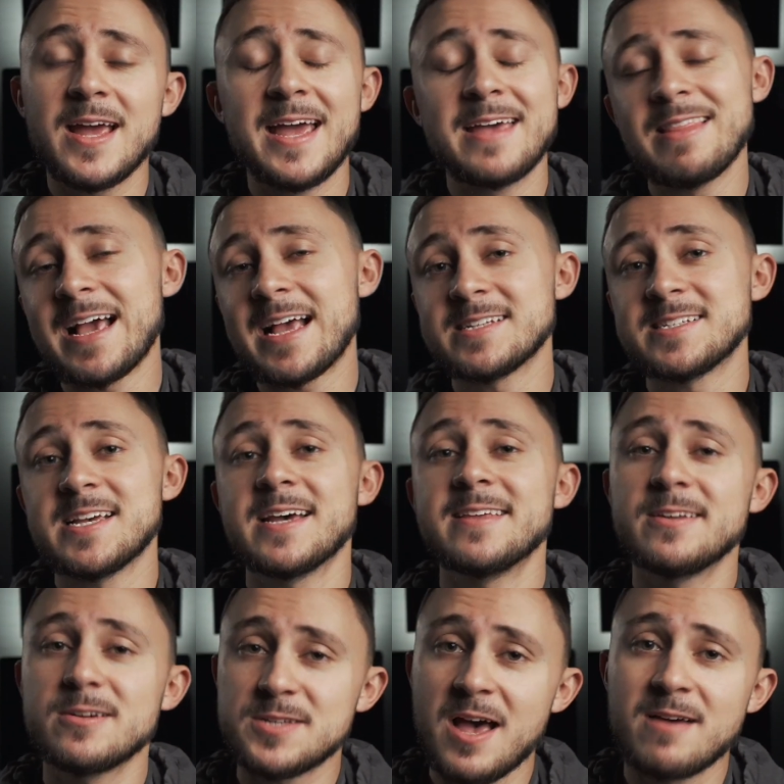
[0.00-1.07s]
And like I said,
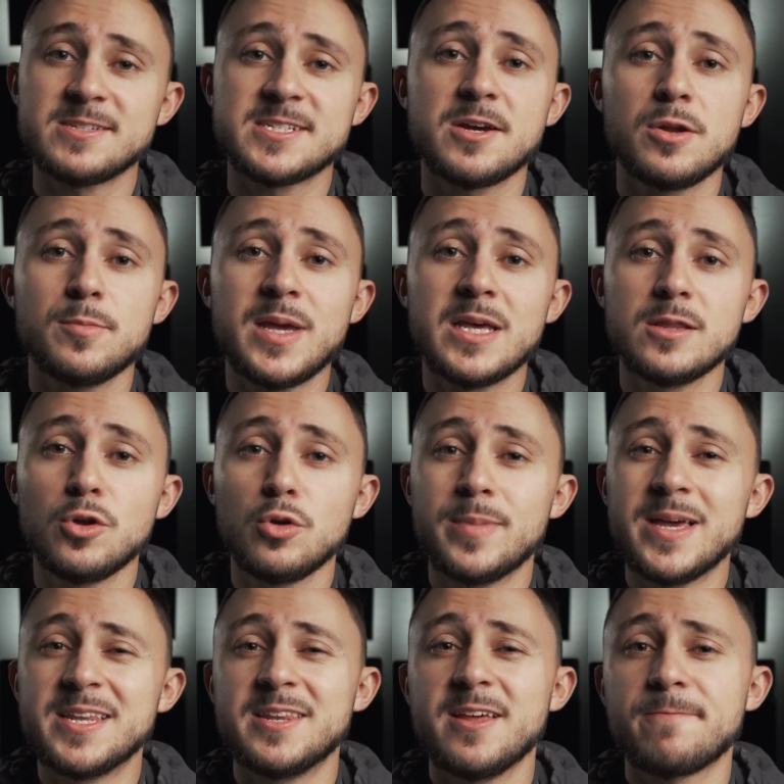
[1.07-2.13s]
there's obviously going to be a little
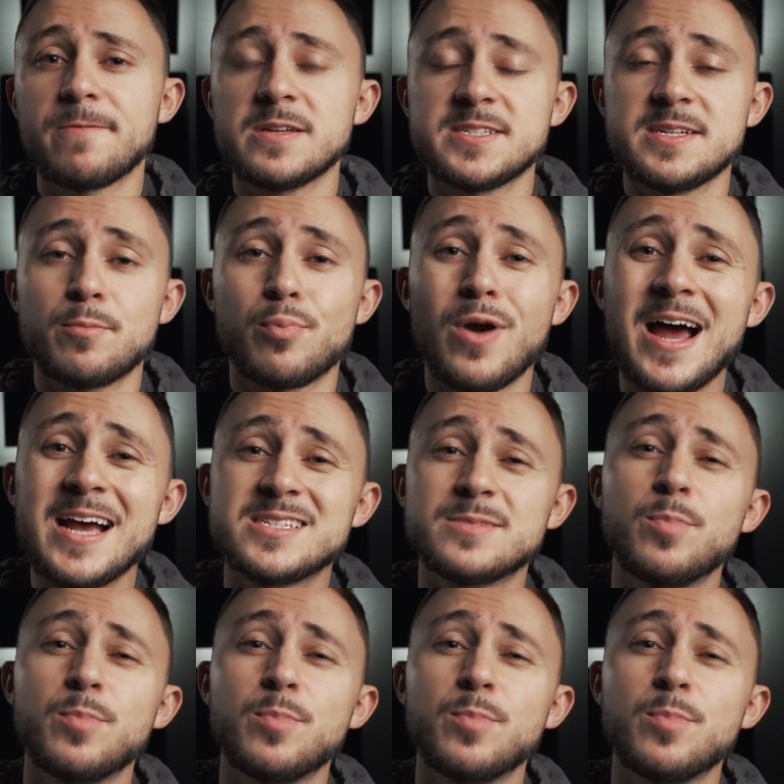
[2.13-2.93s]
bit difference in price,